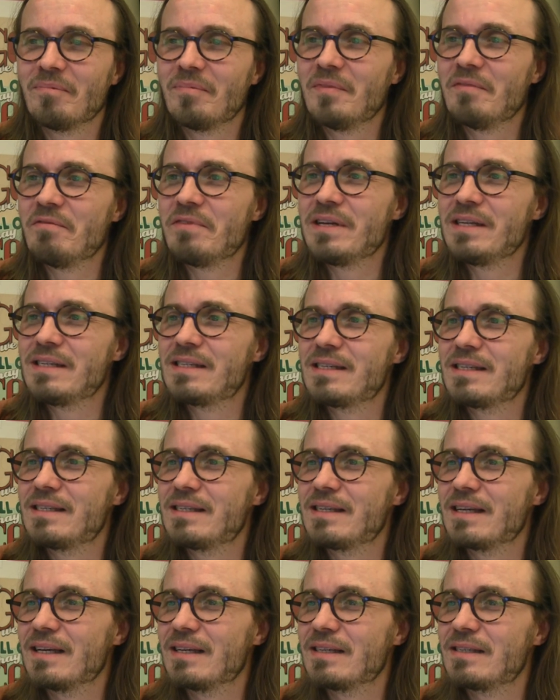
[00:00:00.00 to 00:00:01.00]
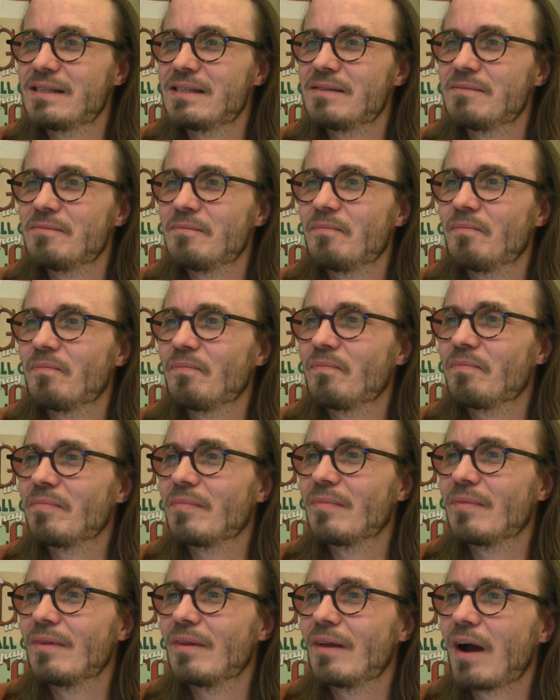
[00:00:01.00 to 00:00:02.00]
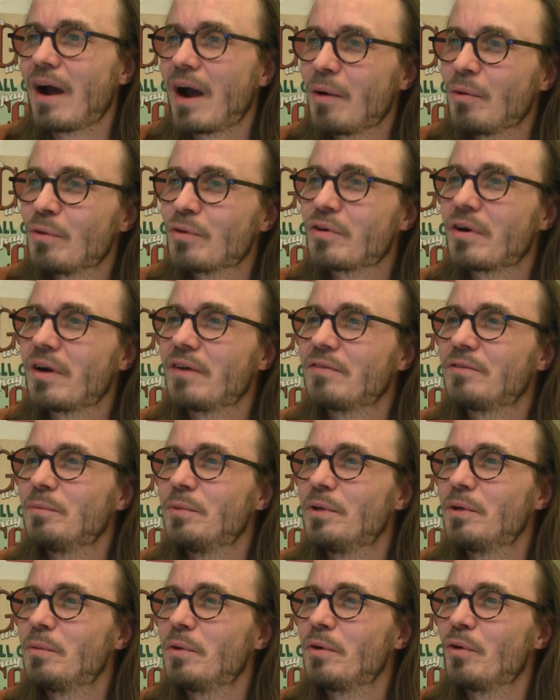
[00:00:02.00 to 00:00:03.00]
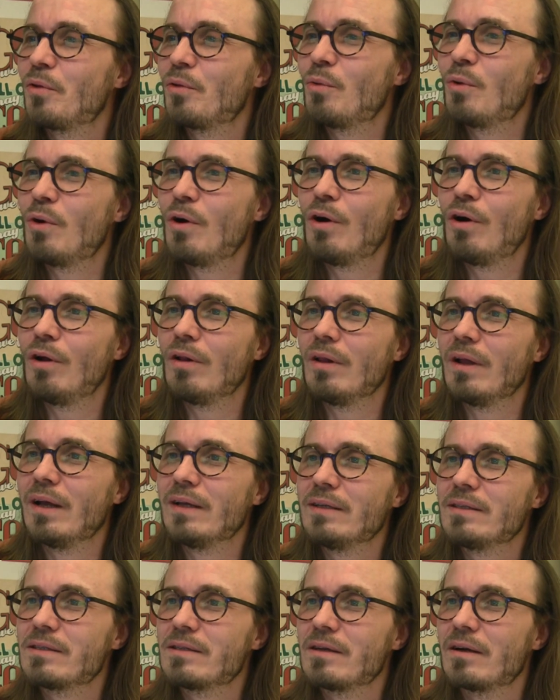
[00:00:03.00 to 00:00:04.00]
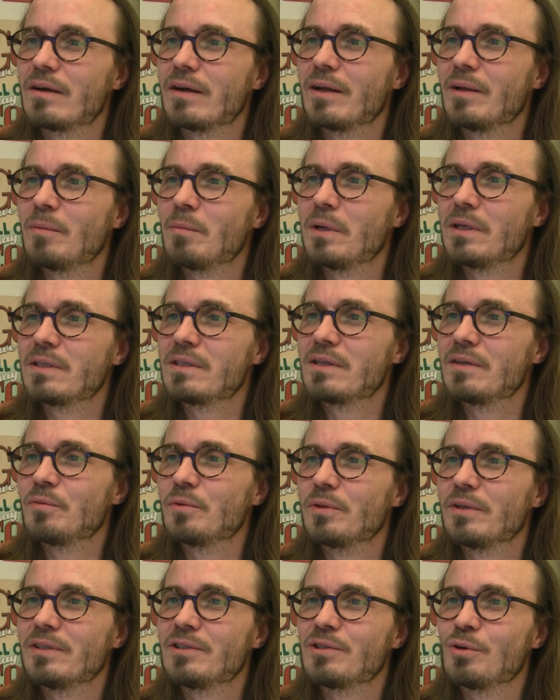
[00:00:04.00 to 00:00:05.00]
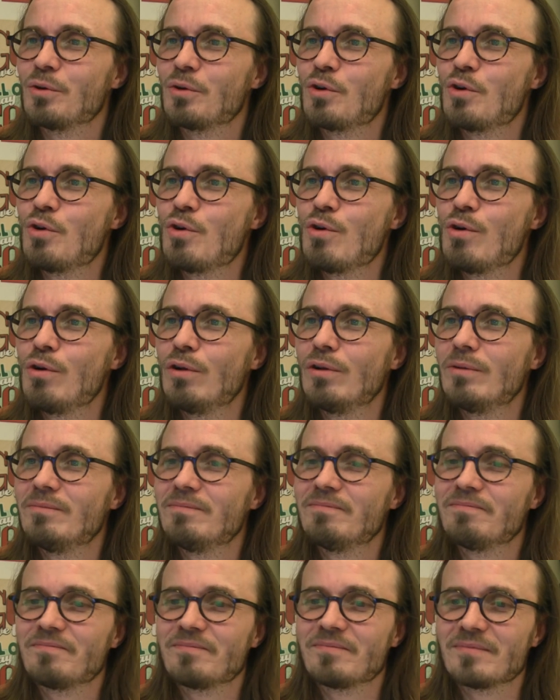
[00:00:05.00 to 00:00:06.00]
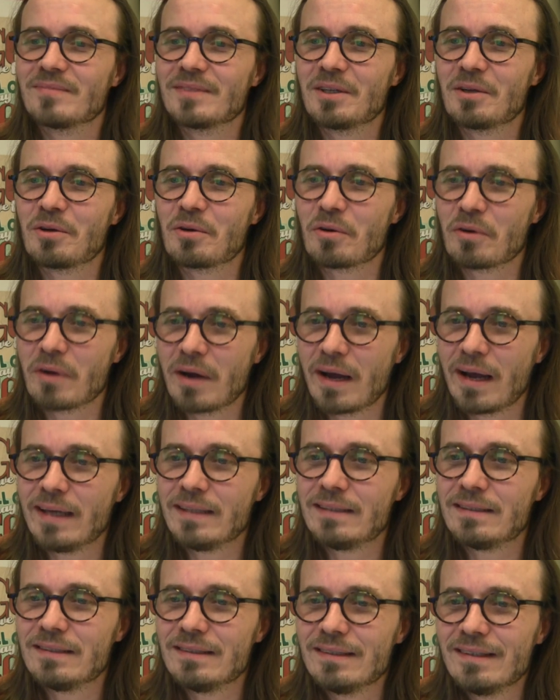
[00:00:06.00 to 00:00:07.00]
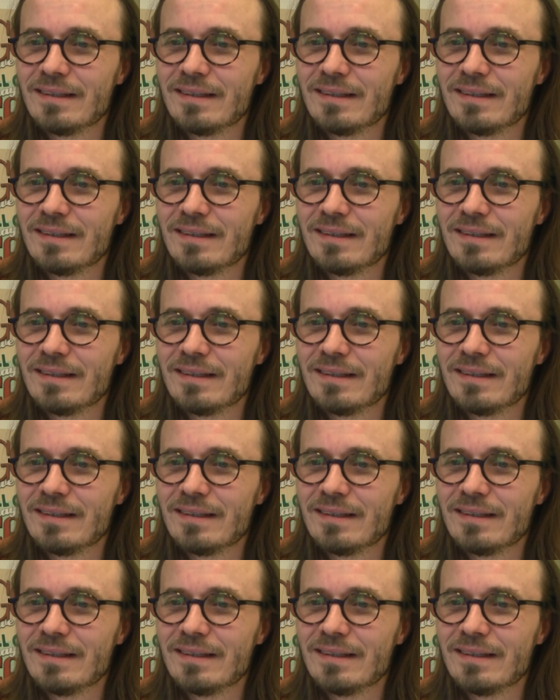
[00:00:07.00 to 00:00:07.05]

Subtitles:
Vincent says, I will craft a mirror on the wall and start to help myself with it. So cool. Great.